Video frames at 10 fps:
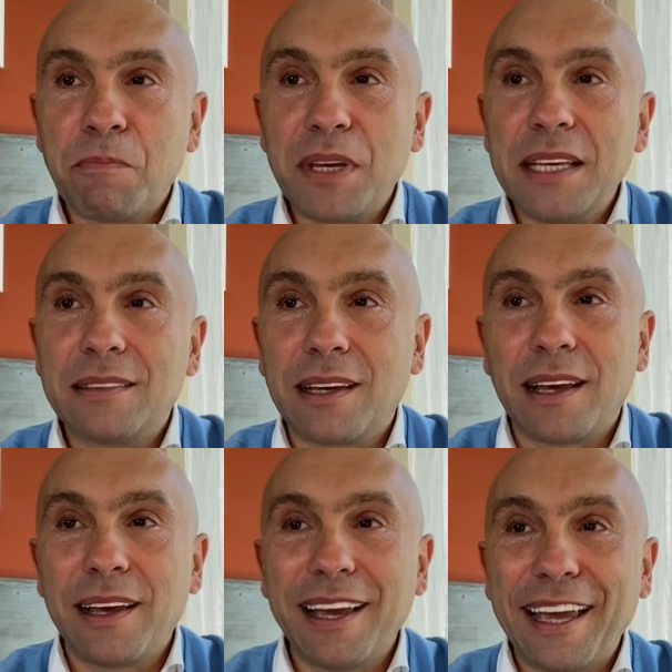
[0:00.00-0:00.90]
be it
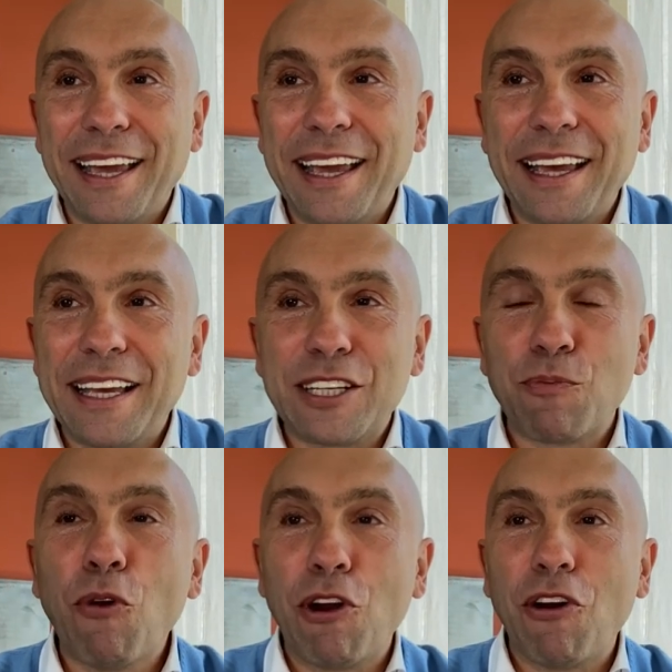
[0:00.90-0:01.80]
uh, a, a,
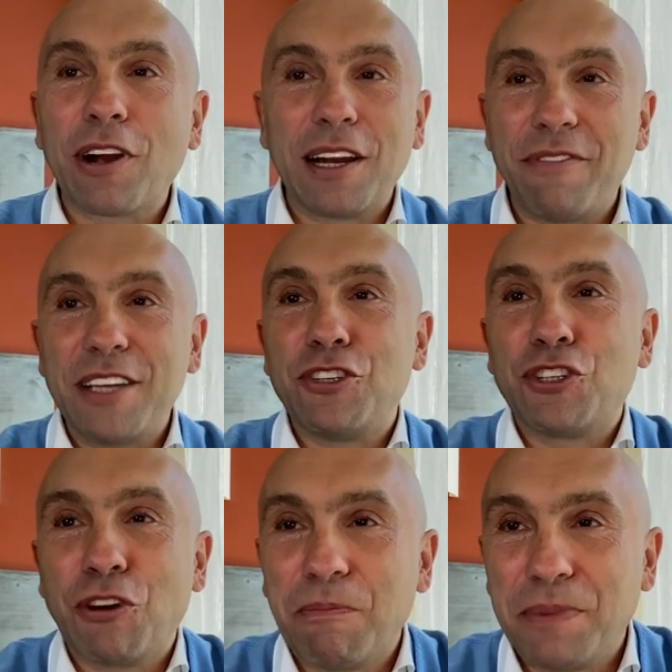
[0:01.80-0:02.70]
small local
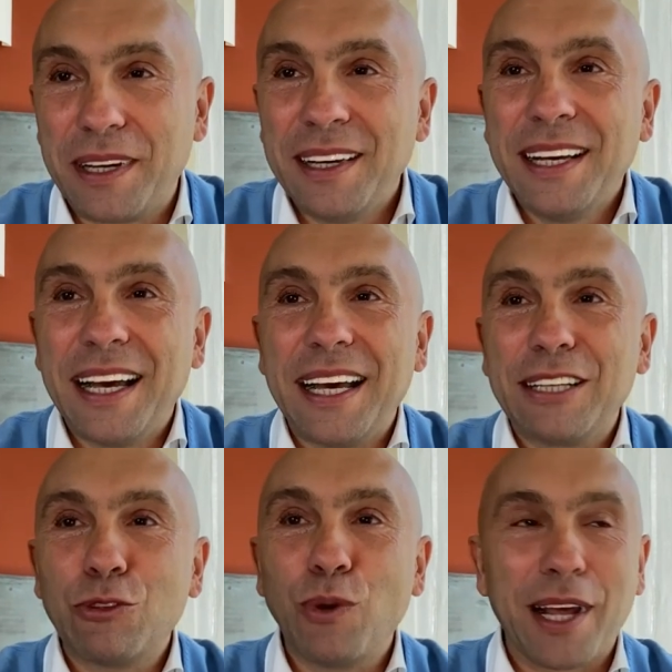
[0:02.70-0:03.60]
veggie shop
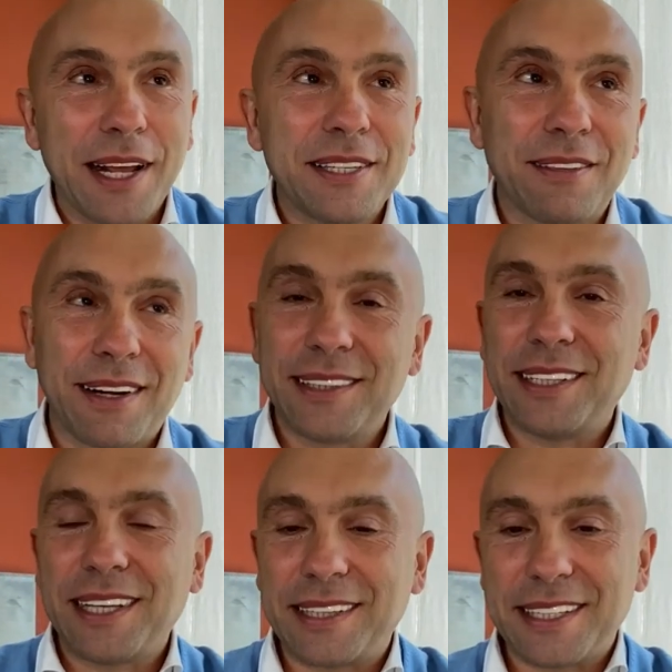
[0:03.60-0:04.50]
uh, to a
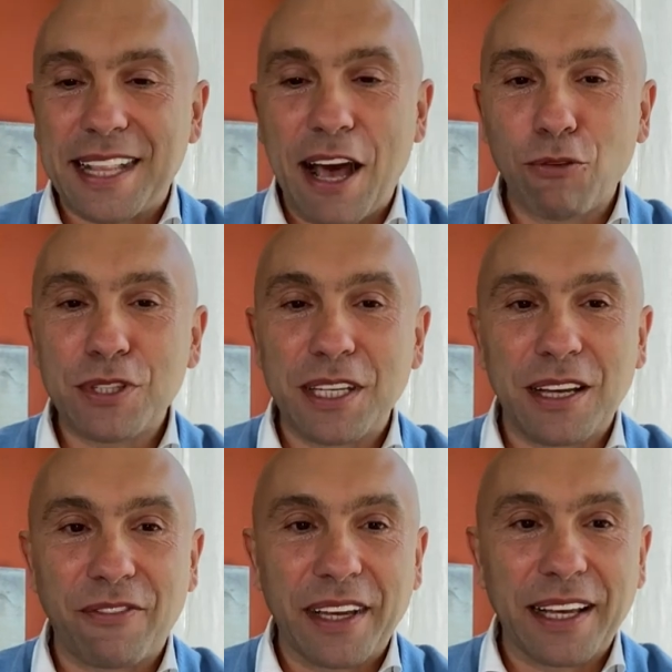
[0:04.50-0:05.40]
restaurant that is now
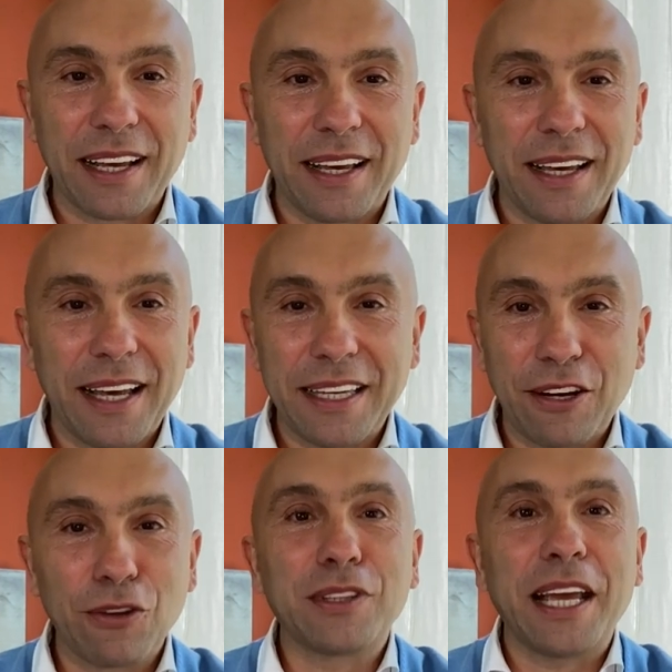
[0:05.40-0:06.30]
serving uh, uh,
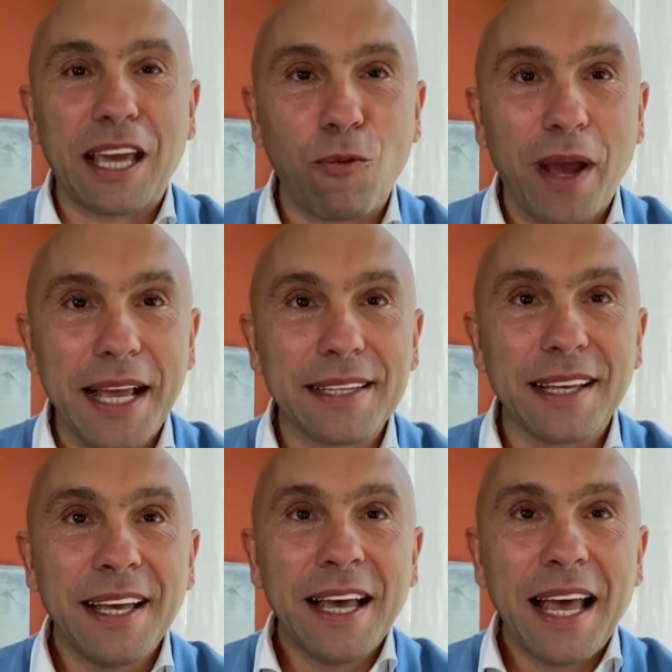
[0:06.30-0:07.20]
you know
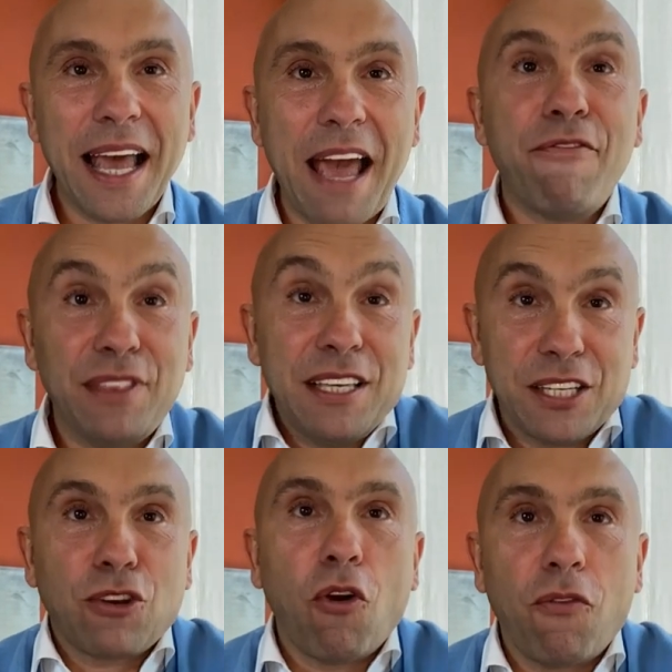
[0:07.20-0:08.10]
takeaways have
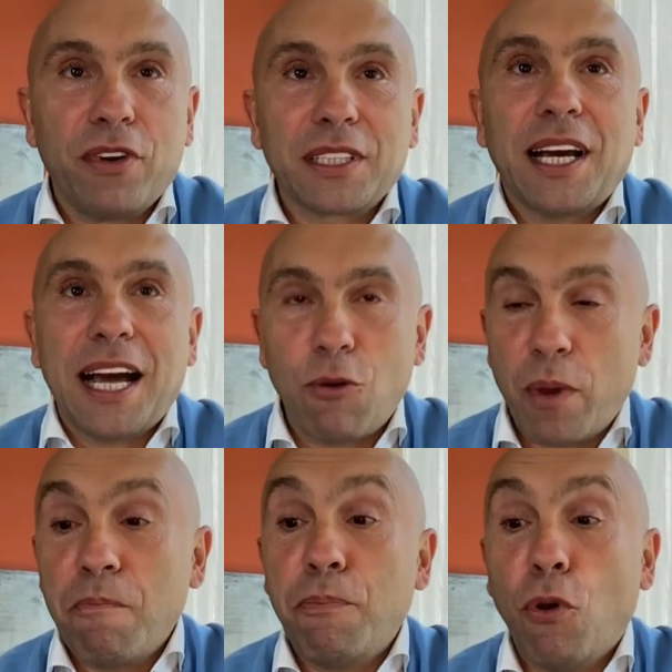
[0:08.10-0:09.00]
discovered
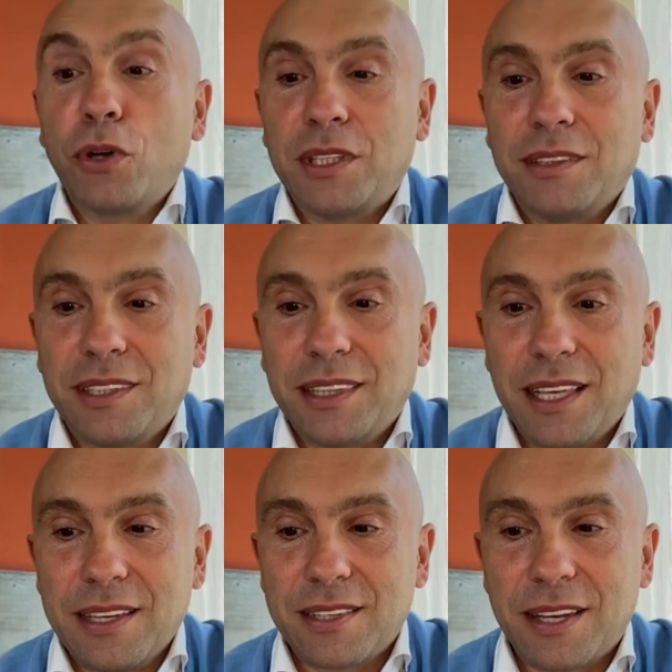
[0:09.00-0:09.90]
how important
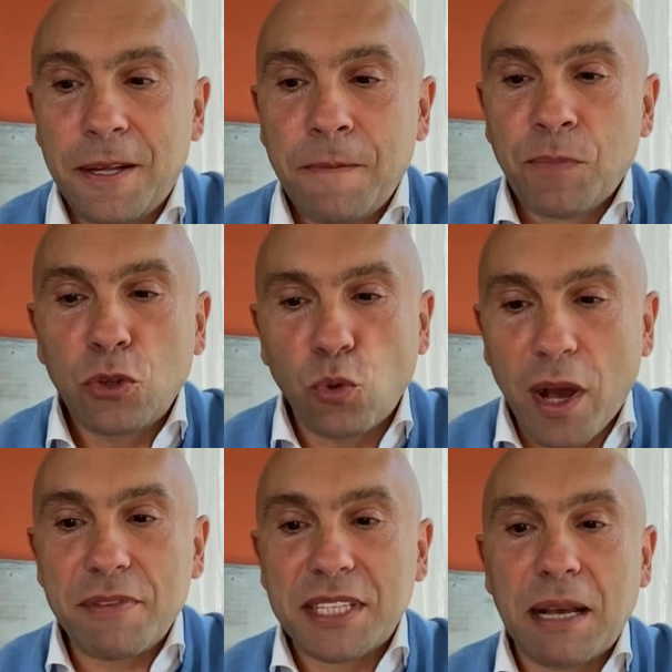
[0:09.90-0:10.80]
it is
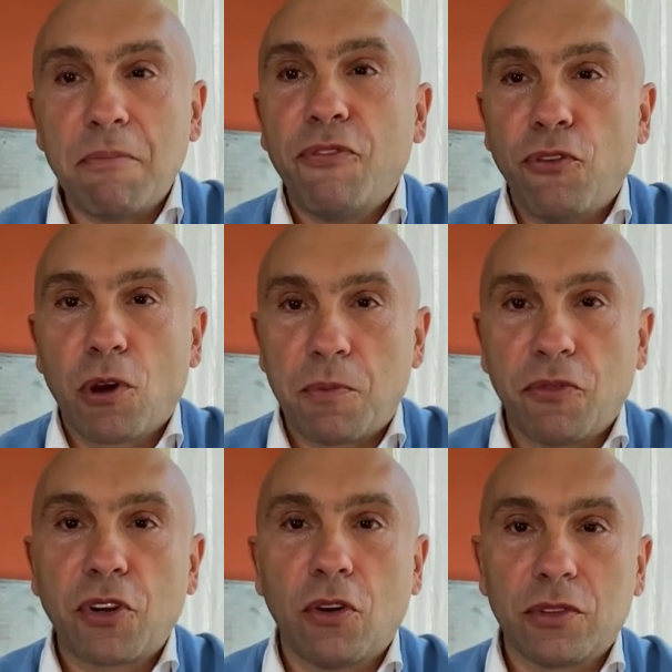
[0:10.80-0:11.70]
to have some
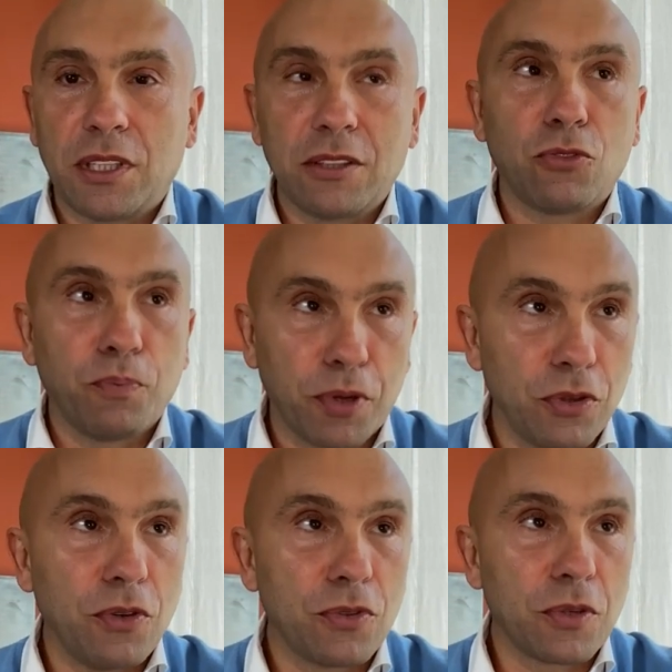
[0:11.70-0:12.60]
form of content to
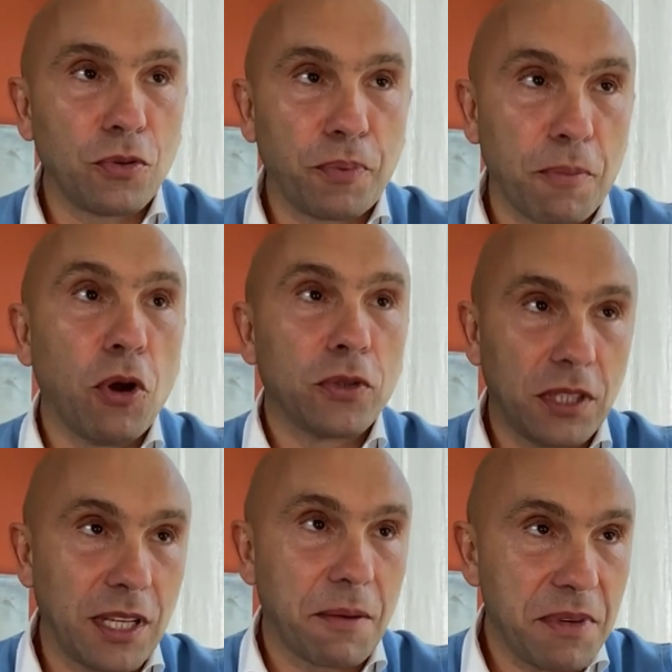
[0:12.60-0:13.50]
produce to
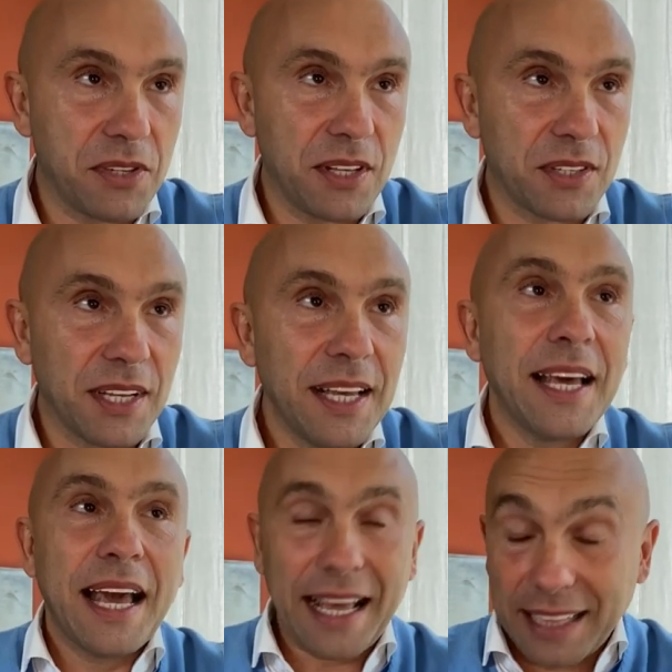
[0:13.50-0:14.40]
promote their business
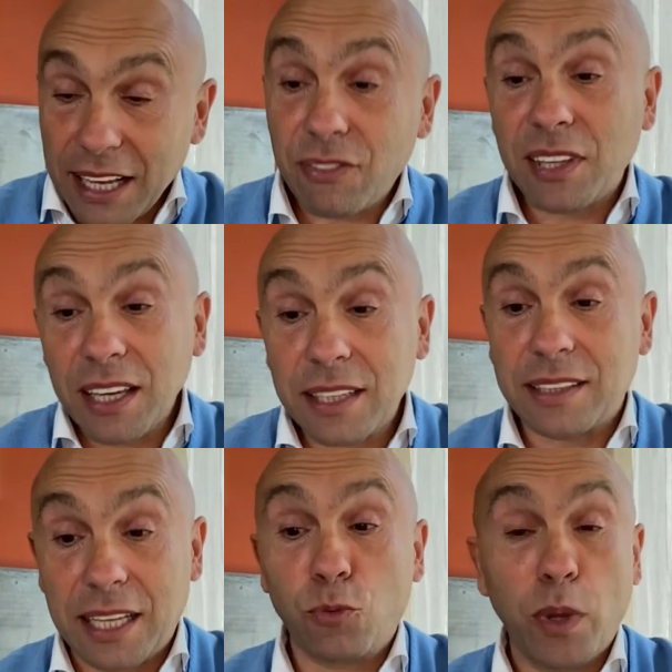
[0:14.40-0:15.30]
and I
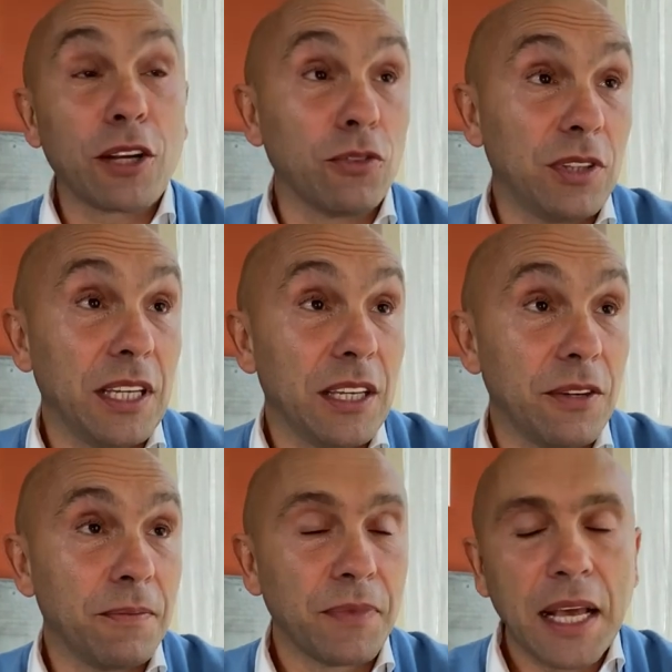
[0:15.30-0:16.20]
think that will
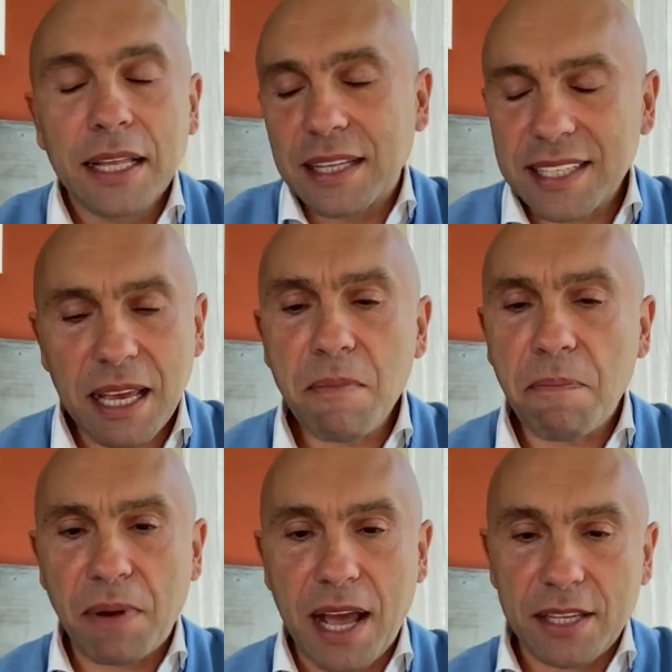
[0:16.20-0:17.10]
continue. The
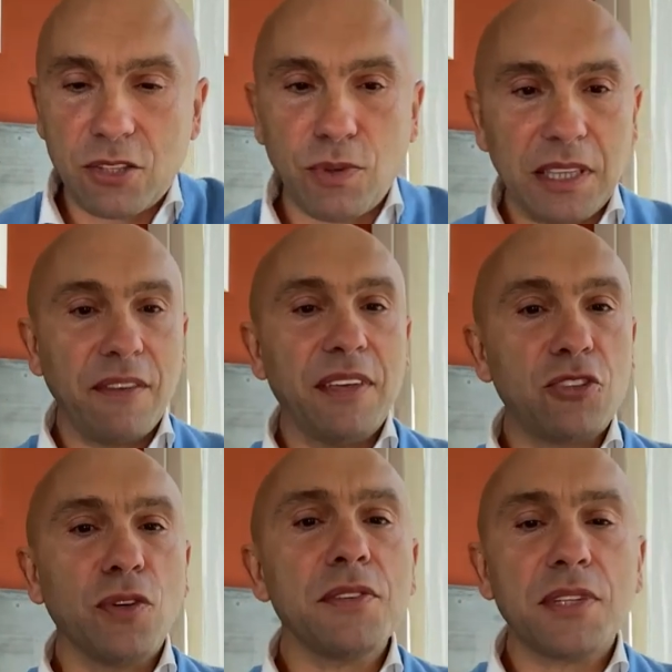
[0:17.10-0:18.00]
same applies to
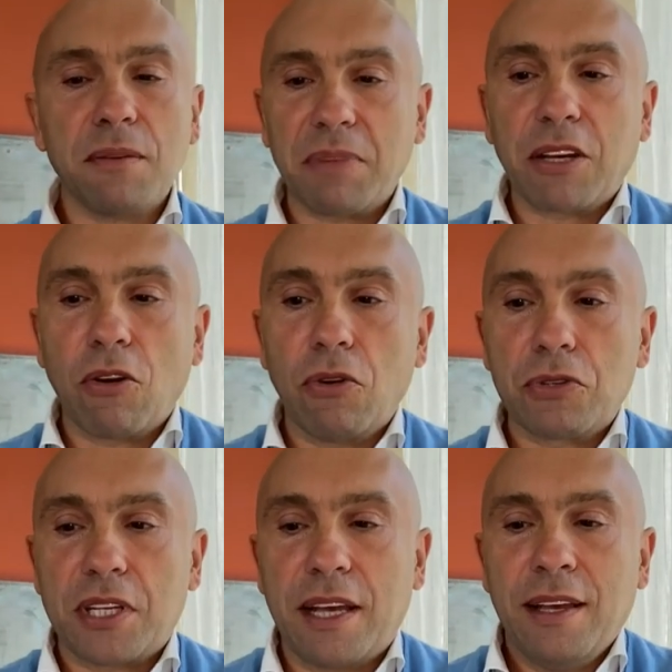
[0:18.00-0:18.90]
individuals
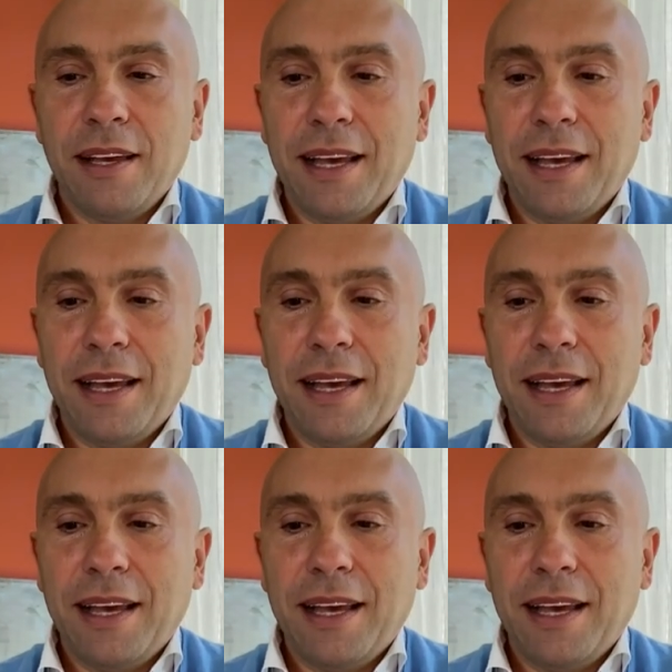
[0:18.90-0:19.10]
because uh,